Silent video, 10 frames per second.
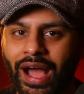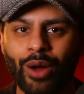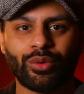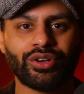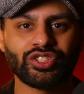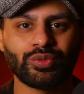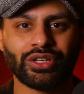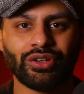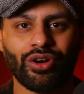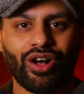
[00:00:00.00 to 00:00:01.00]
hours we
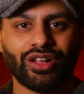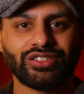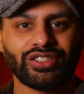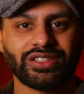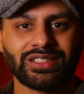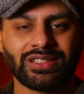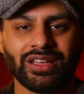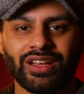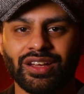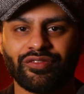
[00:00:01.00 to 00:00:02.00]
can all just
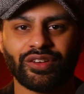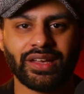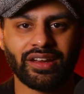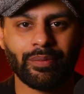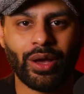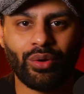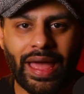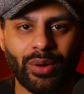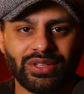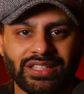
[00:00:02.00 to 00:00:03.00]
forget about
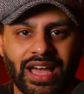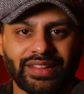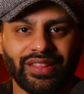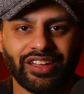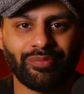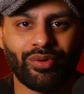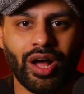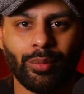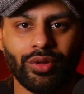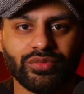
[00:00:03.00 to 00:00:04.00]
outside life
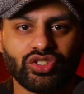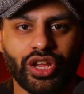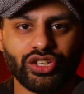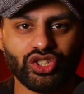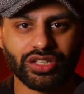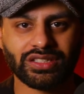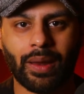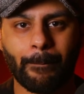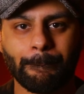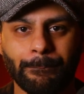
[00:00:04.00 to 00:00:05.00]
problems and just
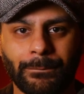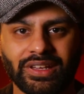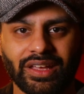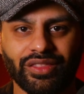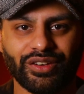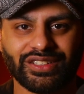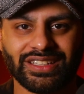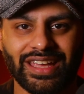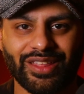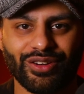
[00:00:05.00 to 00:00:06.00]
be in there
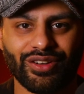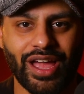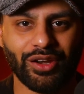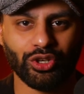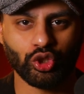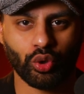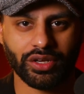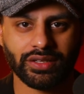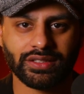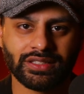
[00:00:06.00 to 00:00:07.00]
together and enjoy
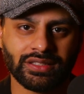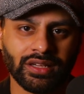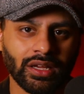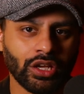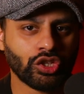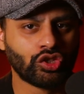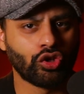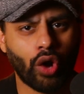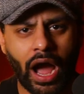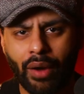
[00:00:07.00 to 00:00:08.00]
this.
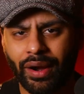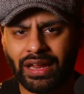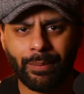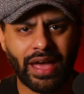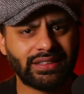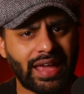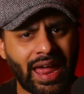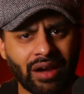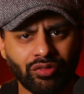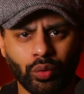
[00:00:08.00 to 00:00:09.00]
So I recommend
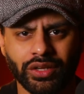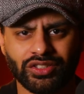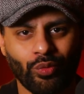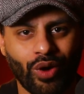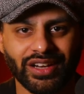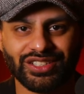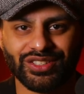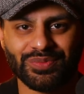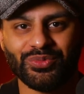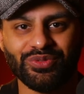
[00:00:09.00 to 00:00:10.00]
everyone to watch
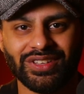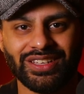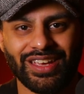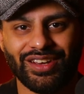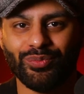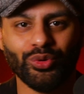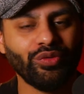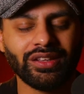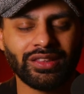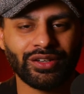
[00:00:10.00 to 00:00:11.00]
this movie in a
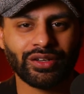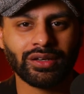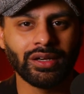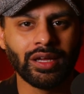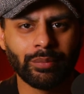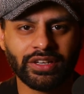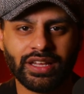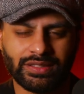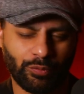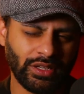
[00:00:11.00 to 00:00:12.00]
movie theater
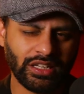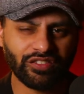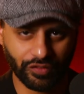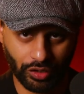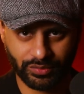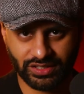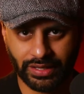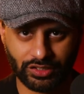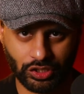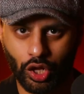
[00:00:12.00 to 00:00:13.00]
because we need films
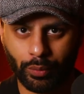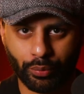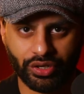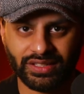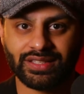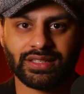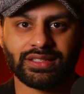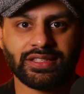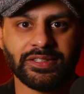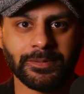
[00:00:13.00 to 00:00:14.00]
like Saltburn to
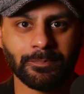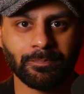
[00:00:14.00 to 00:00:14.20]
succeed.